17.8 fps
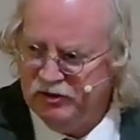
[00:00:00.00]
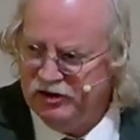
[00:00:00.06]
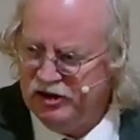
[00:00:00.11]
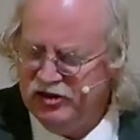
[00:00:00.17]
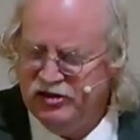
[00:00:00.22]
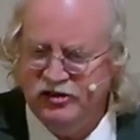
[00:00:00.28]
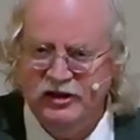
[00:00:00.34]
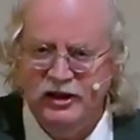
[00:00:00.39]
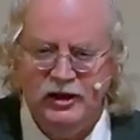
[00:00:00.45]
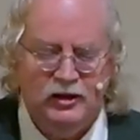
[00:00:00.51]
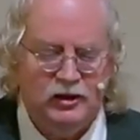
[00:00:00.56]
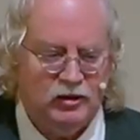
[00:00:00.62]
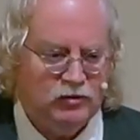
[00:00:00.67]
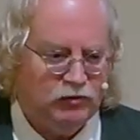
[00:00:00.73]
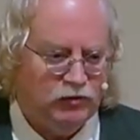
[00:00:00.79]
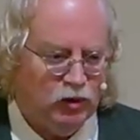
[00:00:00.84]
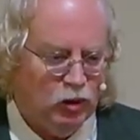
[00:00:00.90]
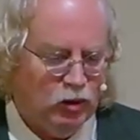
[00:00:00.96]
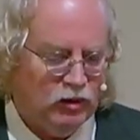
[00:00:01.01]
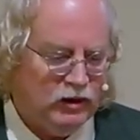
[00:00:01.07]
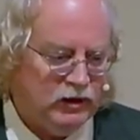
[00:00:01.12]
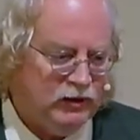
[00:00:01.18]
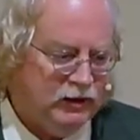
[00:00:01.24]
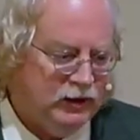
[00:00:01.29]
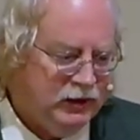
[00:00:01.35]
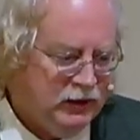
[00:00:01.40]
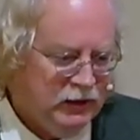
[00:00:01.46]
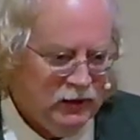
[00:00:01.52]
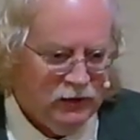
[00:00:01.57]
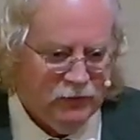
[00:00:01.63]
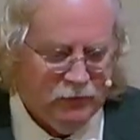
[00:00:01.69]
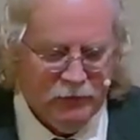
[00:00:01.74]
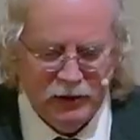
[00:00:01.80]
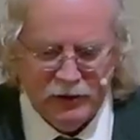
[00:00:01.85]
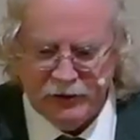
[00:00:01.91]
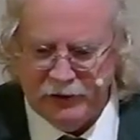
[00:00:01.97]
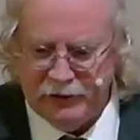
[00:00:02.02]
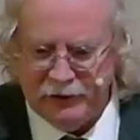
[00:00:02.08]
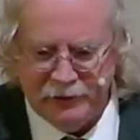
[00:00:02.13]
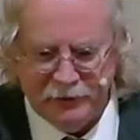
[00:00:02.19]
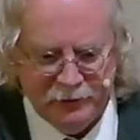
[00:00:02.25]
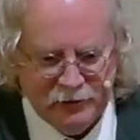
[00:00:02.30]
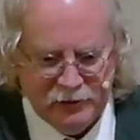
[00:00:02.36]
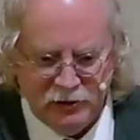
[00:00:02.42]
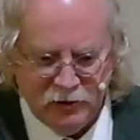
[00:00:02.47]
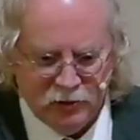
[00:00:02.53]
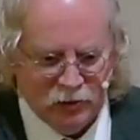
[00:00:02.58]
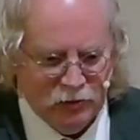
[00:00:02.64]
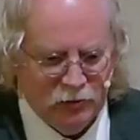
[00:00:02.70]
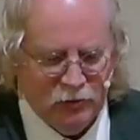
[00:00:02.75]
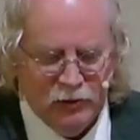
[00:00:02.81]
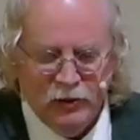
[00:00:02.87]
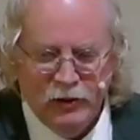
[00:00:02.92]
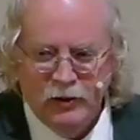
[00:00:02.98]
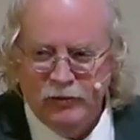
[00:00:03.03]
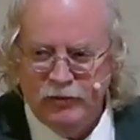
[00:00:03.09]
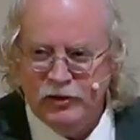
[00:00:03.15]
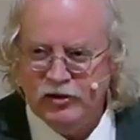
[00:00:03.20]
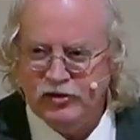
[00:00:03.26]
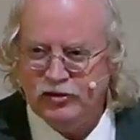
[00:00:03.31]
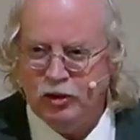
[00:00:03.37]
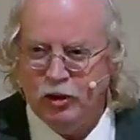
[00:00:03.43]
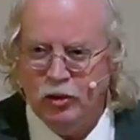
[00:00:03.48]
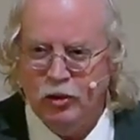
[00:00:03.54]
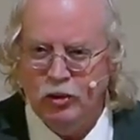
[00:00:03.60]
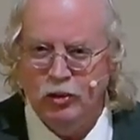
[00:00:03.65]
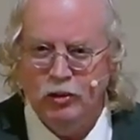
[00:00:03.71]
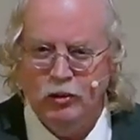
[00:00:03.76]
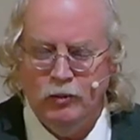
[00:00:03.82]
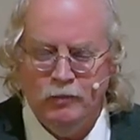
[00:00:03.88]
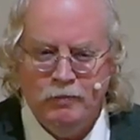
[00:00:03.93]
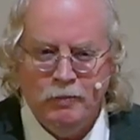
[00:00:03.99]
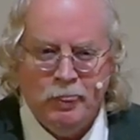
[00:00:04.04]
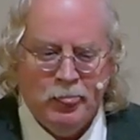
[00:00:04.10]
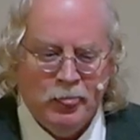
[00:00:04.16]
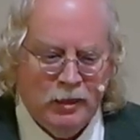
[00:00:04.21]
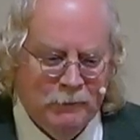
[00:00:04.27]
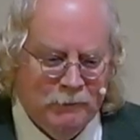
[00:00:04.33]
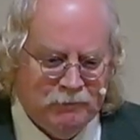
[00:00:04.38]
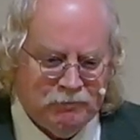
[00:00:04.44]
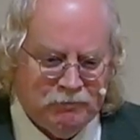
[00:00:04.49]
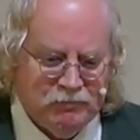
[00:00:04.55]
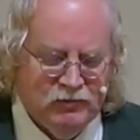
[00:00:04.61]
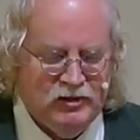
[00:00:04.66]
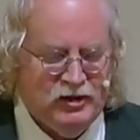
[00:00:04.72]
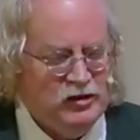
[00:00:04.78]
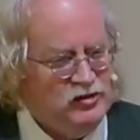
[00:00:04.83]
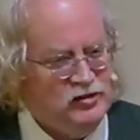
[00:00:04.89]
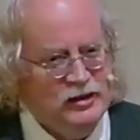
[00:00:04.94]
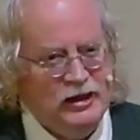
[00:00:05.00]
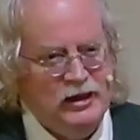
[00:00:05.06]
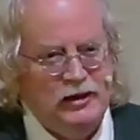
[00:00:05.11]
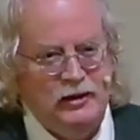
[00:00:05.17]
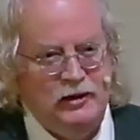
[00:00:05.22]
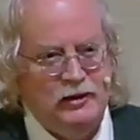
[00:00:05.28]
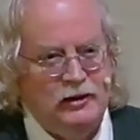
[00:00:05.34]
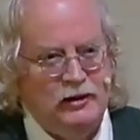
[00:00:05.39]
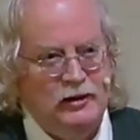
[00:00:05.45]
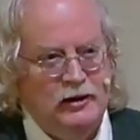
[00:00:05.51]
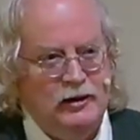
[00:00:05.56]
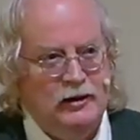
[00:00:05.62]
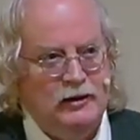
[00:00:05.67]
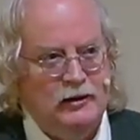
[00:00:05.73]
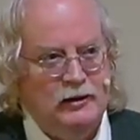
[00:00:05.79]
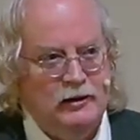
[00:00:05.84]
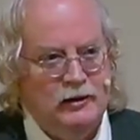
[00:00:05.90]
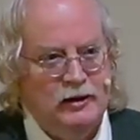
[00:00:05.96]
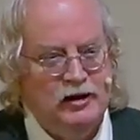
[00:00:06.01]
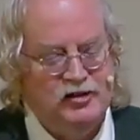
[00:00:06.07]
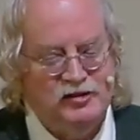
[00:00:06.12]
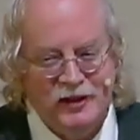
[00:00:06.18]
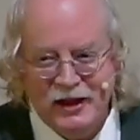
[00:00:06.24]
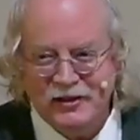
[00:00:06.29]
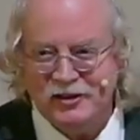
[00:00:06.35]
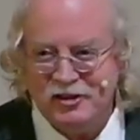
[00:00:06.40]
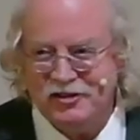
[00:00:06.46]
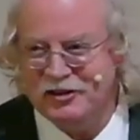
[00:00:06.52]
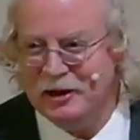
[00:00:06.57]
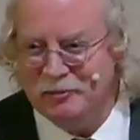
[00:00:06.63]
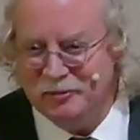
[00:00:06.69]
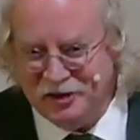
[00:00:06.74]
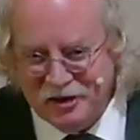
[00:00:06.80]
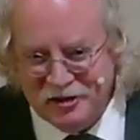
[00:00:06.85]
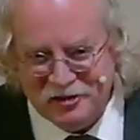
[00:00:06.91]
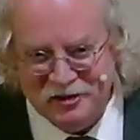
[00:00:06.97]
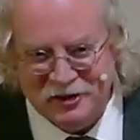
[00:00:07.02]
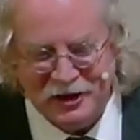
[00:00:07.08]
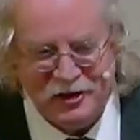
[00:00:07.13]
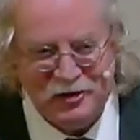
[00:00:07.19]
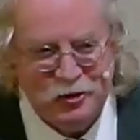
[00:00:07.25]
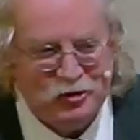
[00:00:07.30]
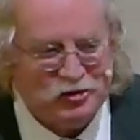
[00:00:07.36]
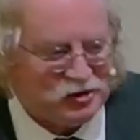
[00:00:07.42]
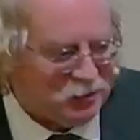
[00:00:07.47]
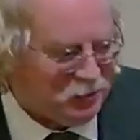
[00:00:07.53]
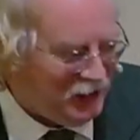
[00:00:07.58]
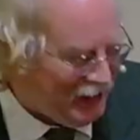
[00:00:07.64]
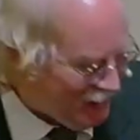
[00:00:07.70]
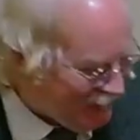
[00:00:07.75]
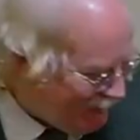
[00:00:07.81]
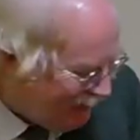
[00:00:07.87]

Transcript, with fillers: Disney in Florida. Uh, you know, this whole Disney is not the same Disney it used to be.